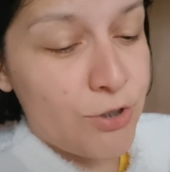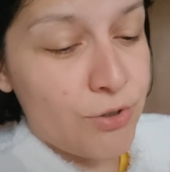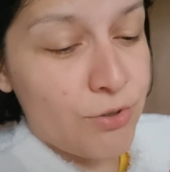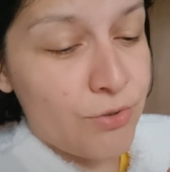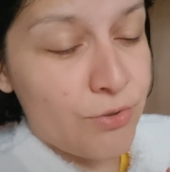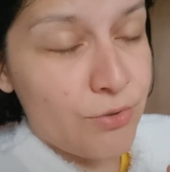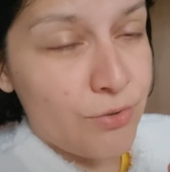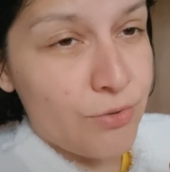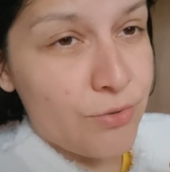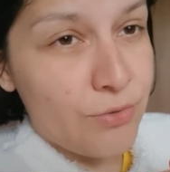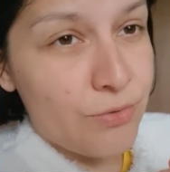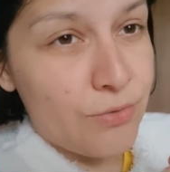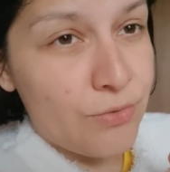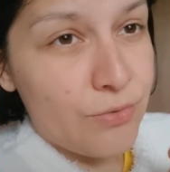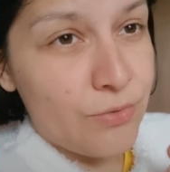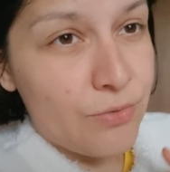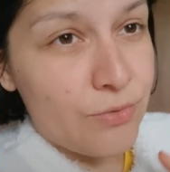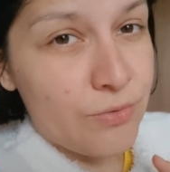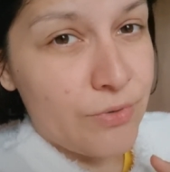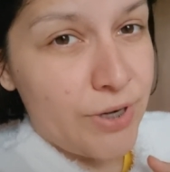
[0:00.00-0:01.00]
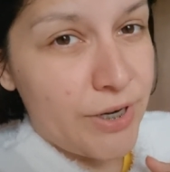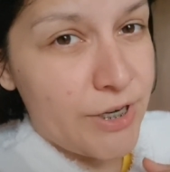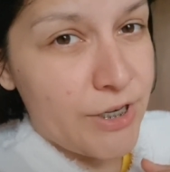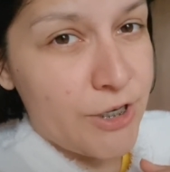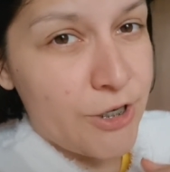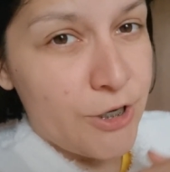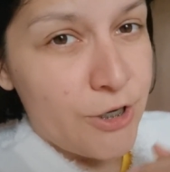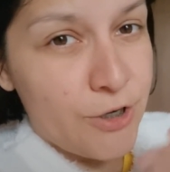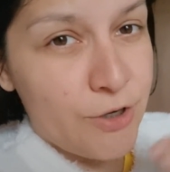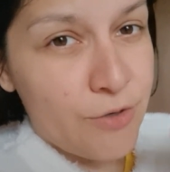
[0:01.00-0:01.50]
to
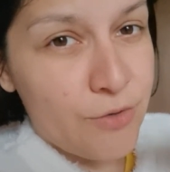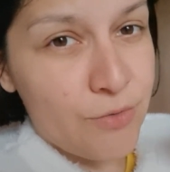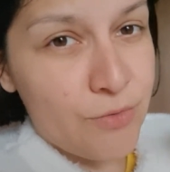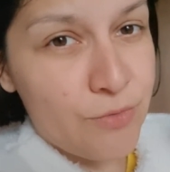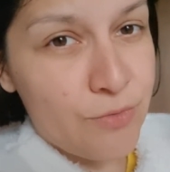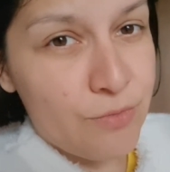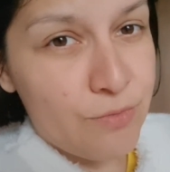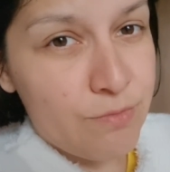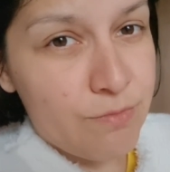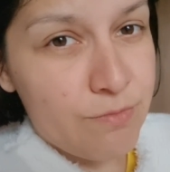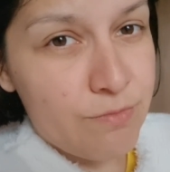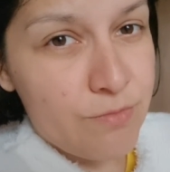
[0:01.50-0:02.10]
radio